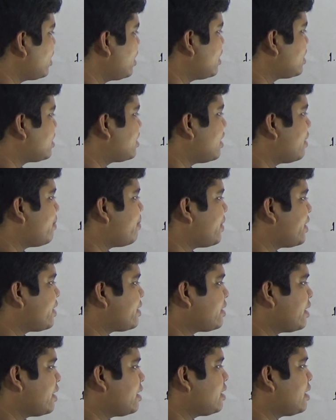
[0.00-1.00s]
is the
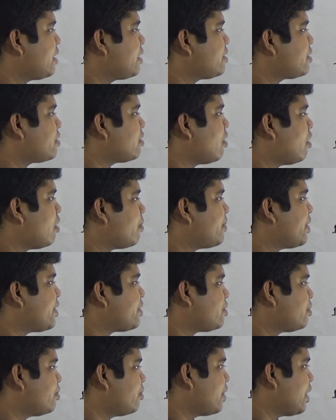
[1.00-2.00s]
percentage of the
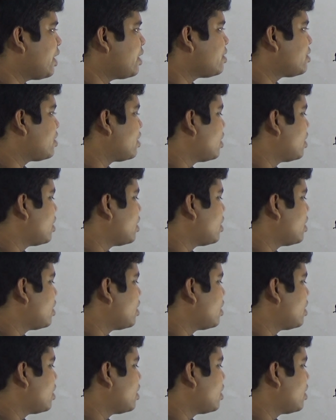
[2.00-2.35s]
students